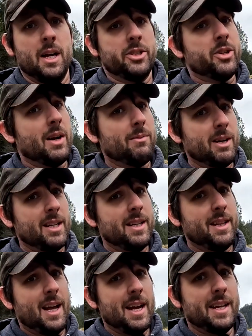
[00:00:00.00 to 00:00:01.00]
So I
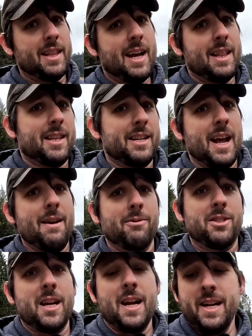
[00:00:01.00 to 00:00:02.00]
really like that. The
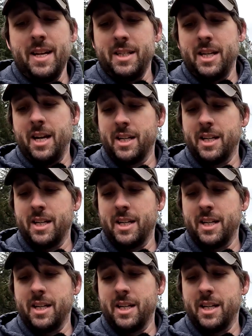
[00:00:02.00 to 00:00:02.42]
downside is